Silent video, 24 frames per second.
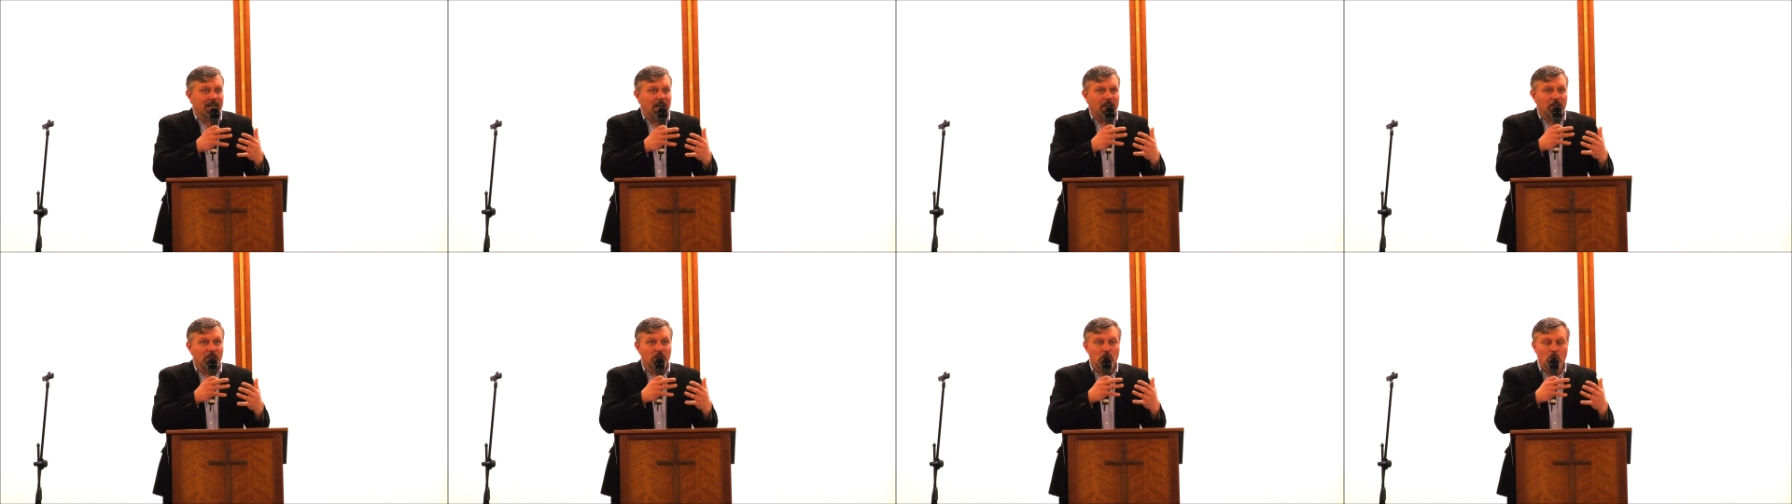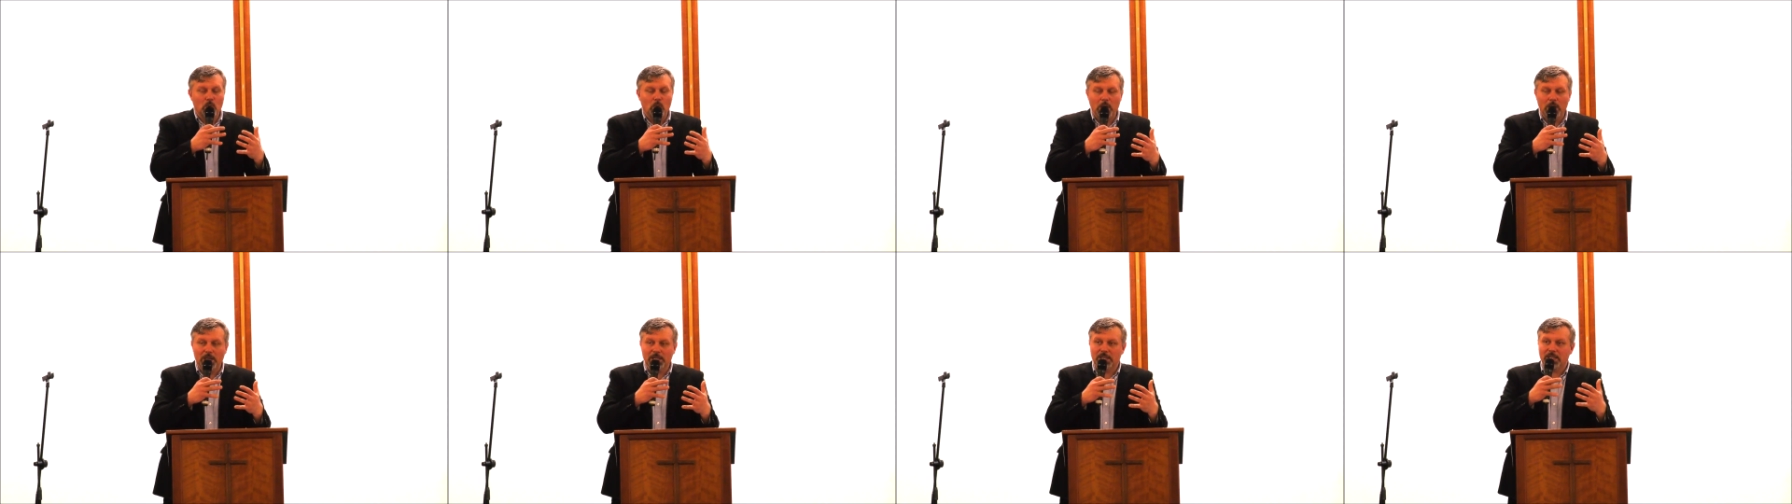and you
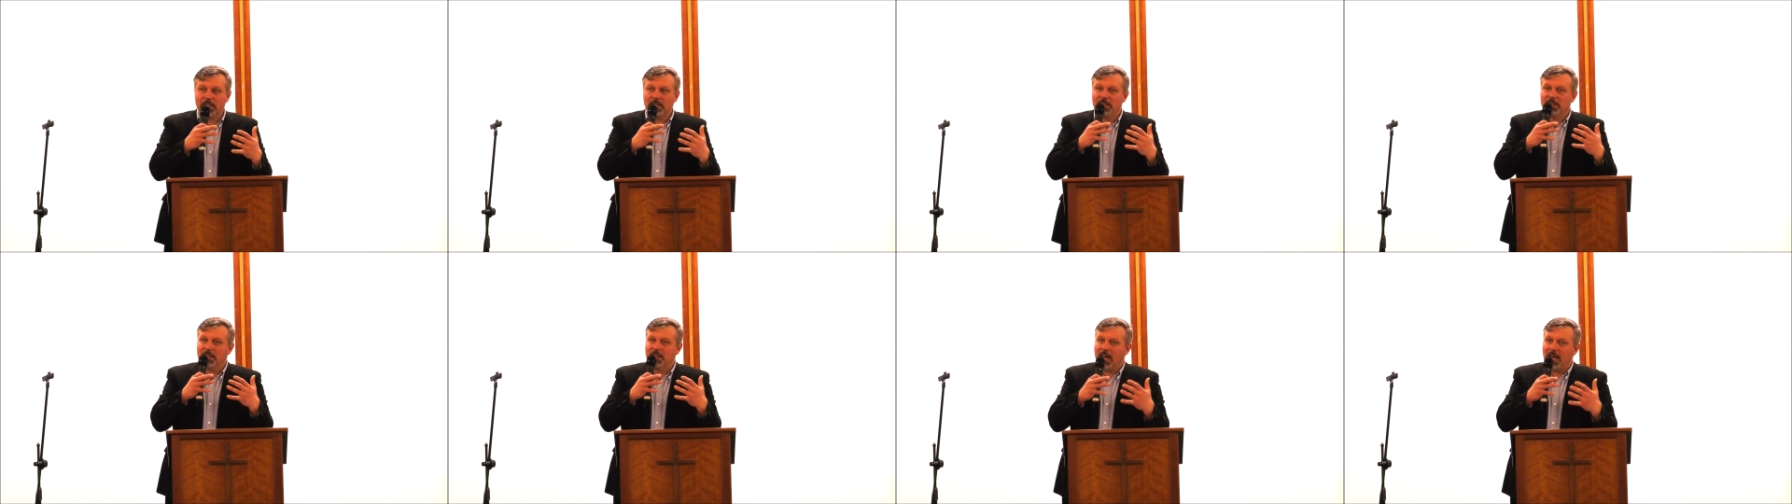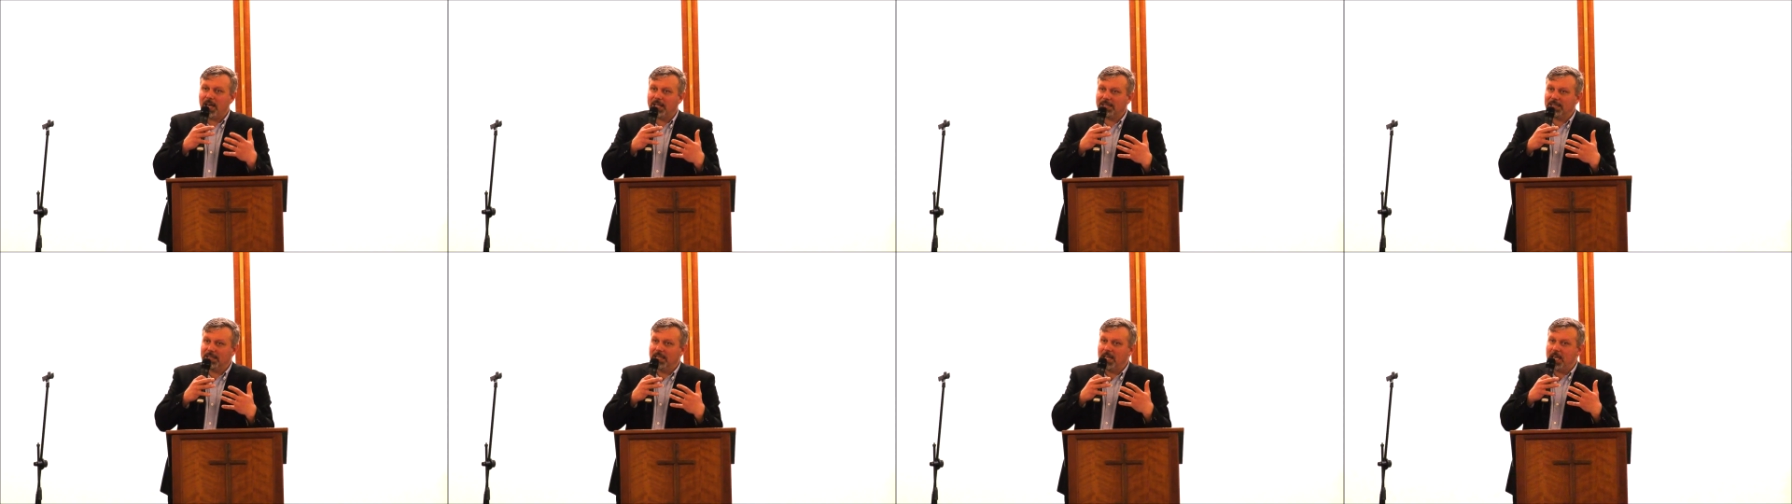want
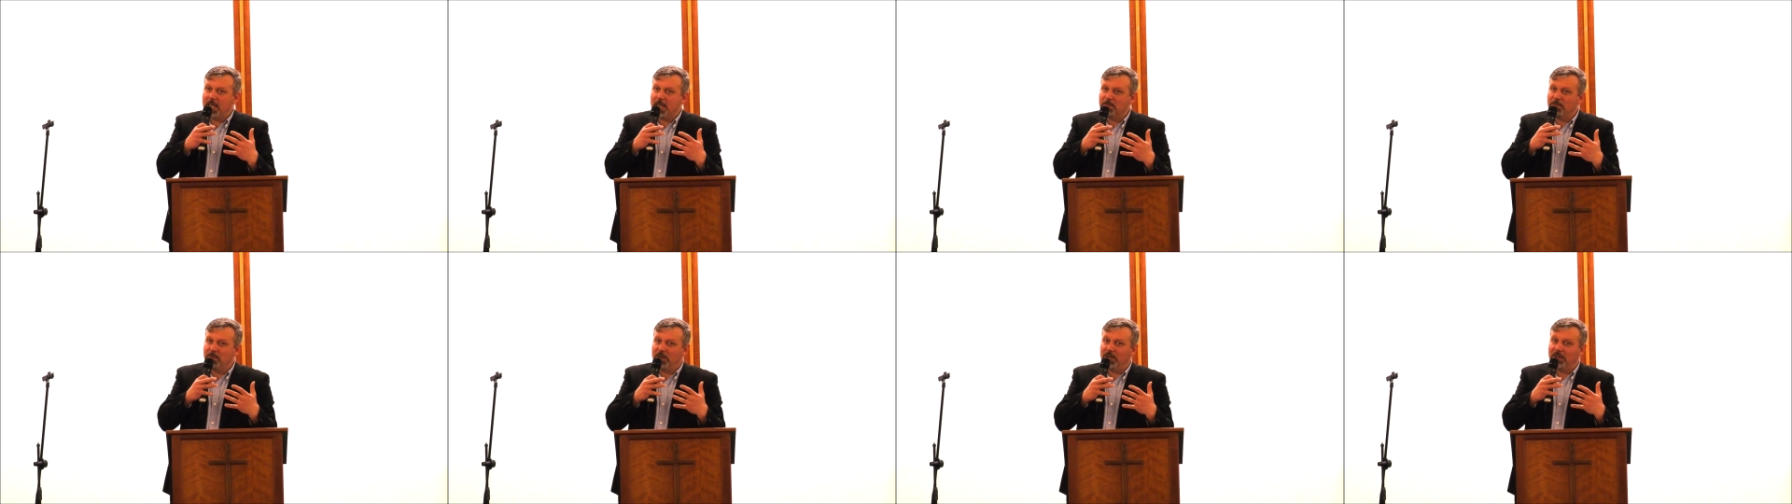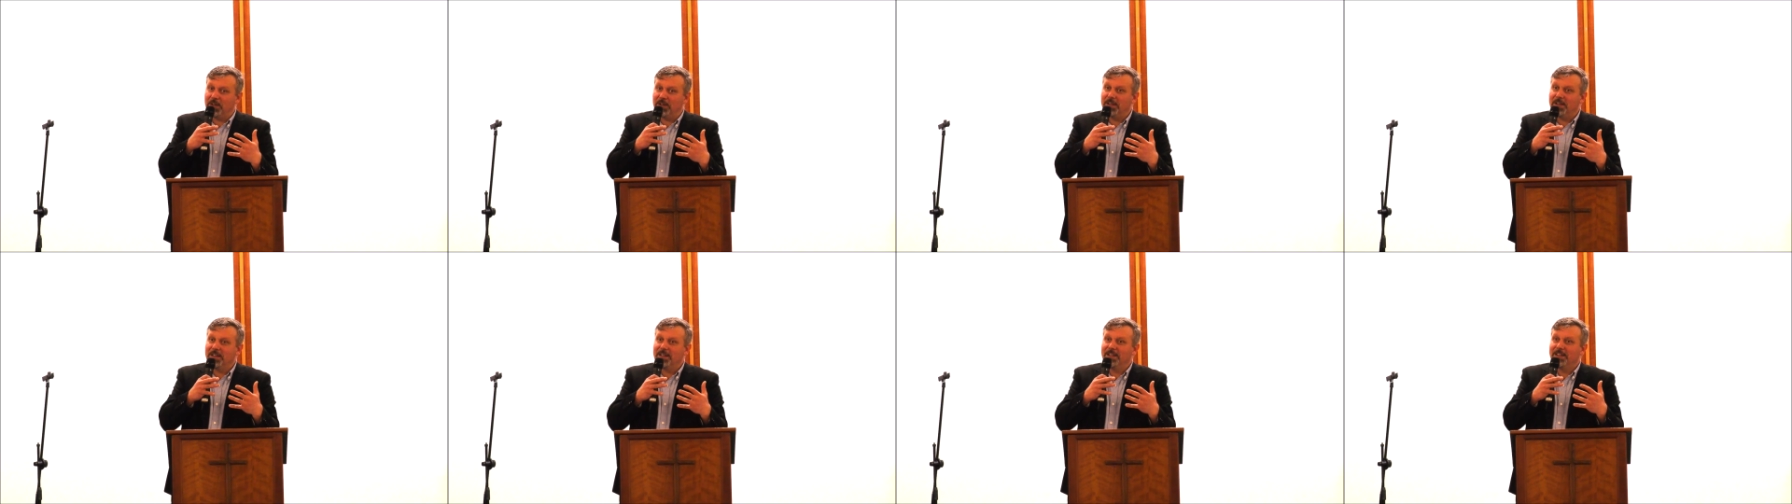that
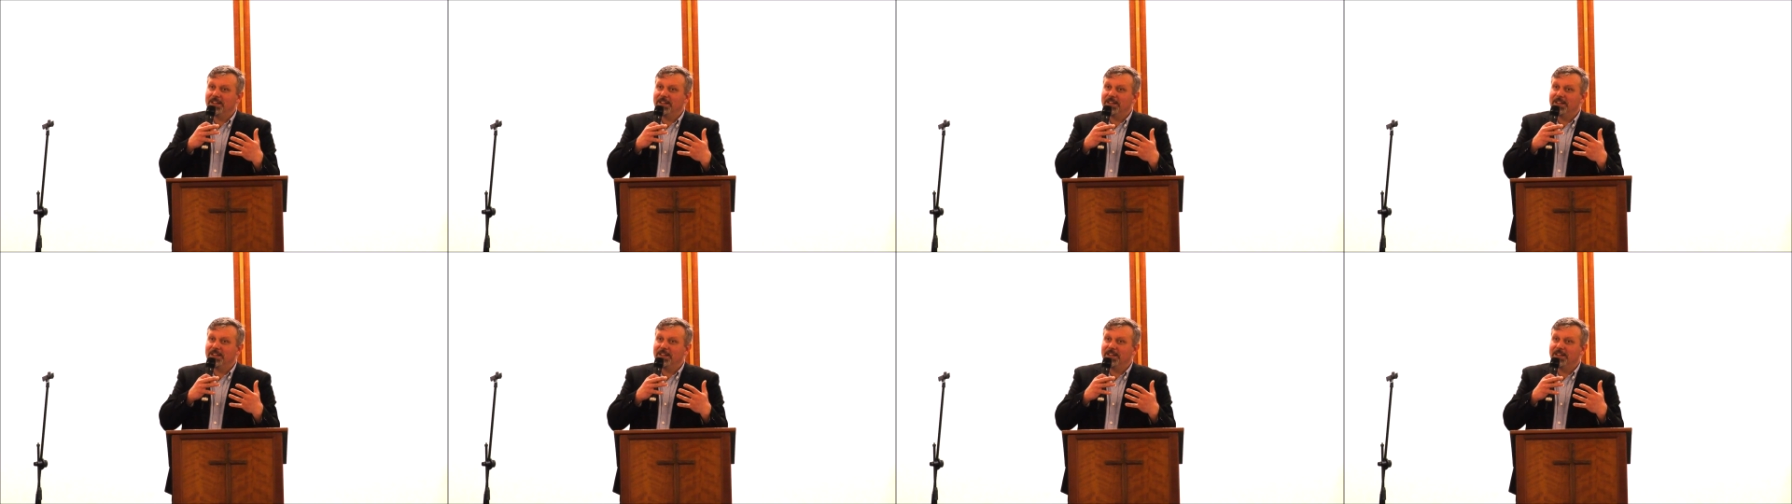labor